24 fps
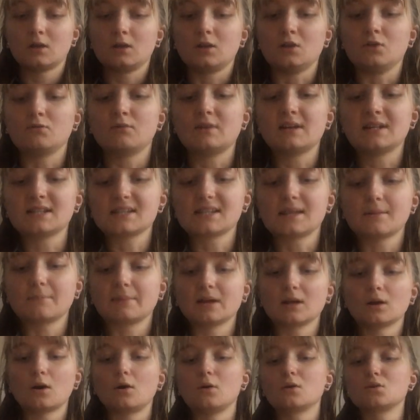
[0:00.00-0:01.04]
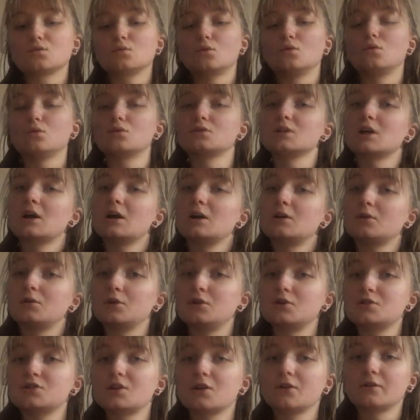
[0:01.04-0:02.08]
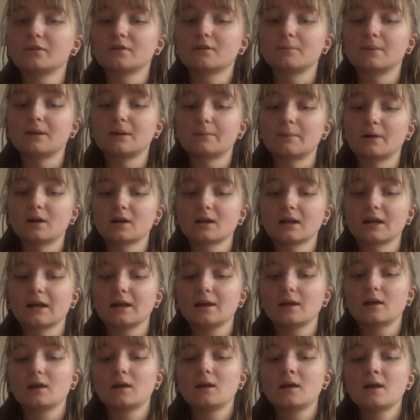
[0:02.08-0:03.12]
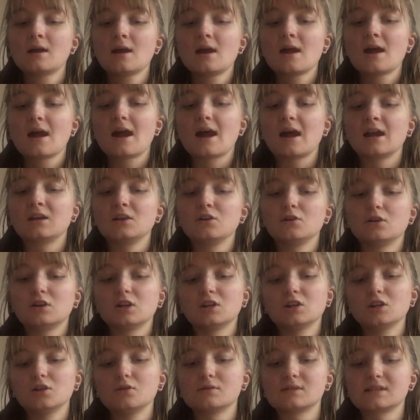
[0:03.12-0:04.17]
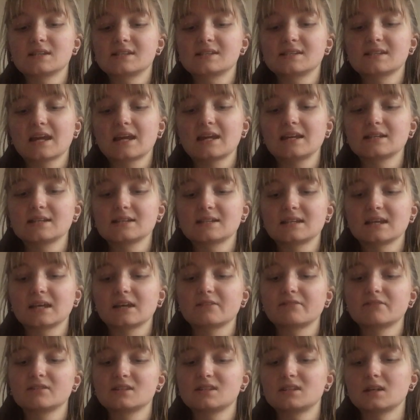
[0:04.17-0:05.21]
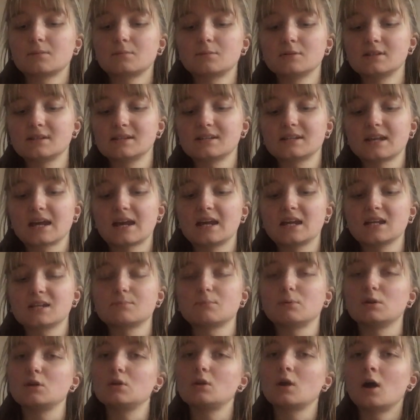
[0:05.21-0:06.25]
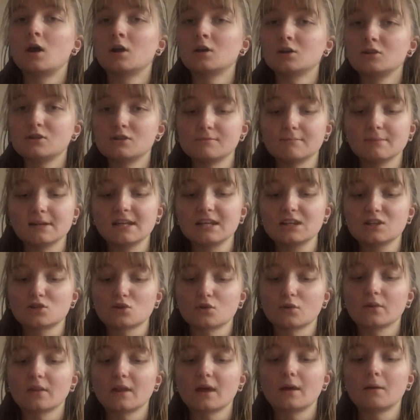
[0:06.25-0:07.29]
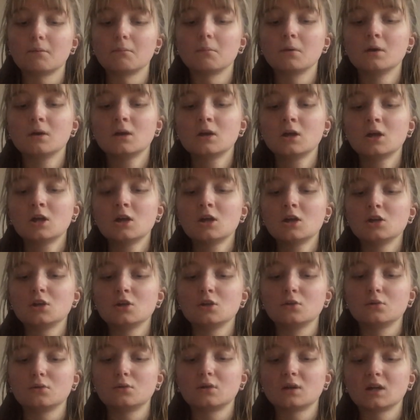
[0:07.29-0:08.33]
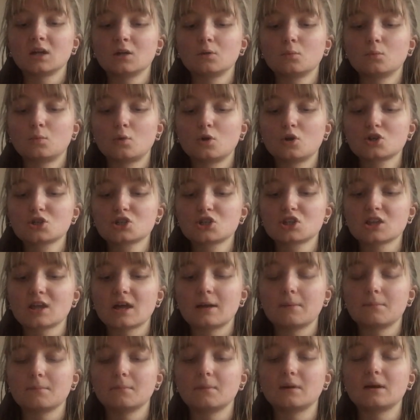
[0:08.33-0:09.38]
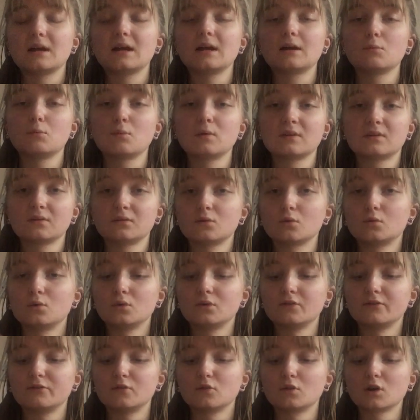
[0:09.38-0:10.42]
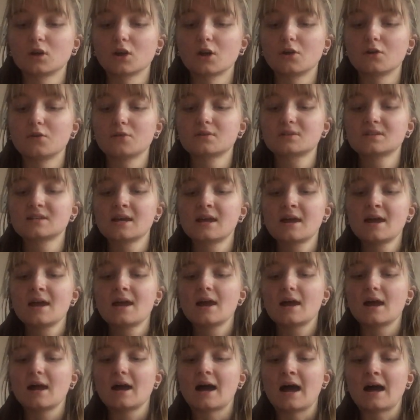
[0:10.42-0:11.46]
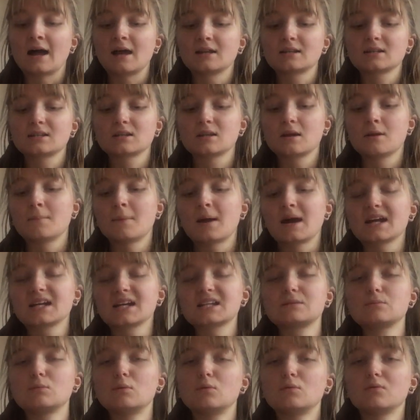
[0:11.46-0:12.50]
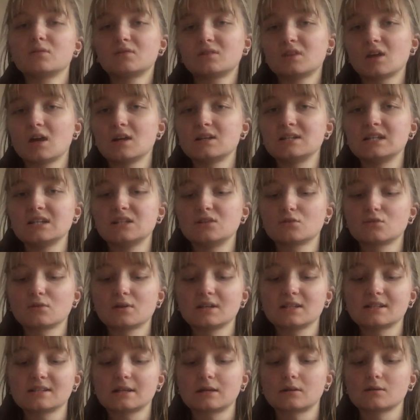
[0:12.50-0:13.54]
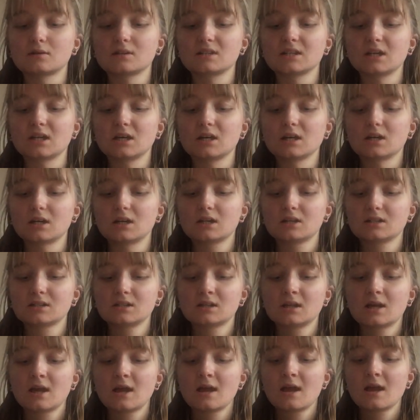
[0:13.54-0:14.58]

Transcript: you rinse them in cold water or you soak them in a bucket, and you can use a stain stick for stubborn stains, but you can't use bleach on them. You can wash them with all of your clothes at a maximum of 30 degrees Celsius,